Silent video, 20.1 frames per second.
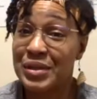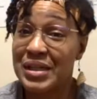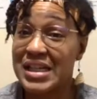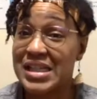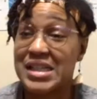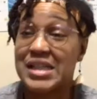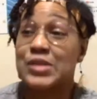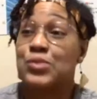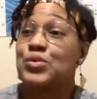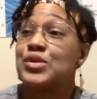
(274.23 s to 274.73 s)
Is
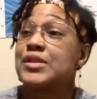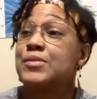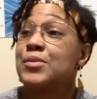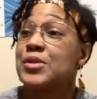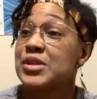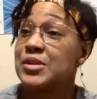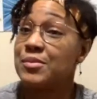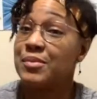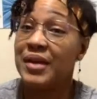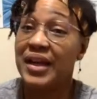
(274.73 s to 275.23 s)
this one
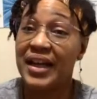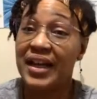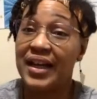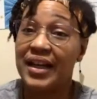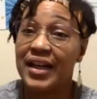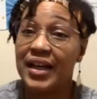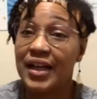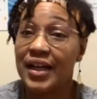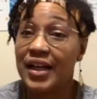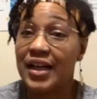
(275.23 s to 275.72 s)
supposed to
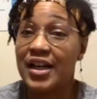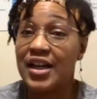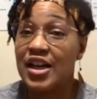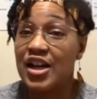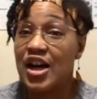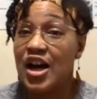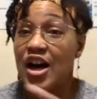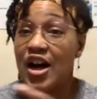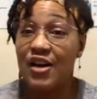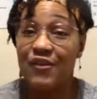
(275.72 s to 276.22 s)
be
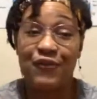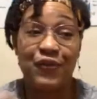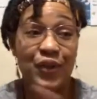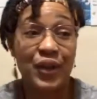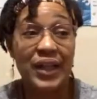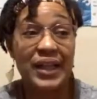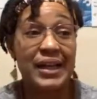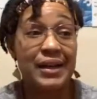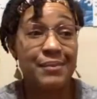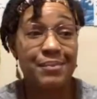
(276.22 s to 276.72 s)
a
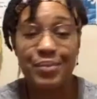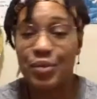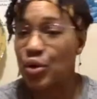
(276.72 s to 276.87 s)
flip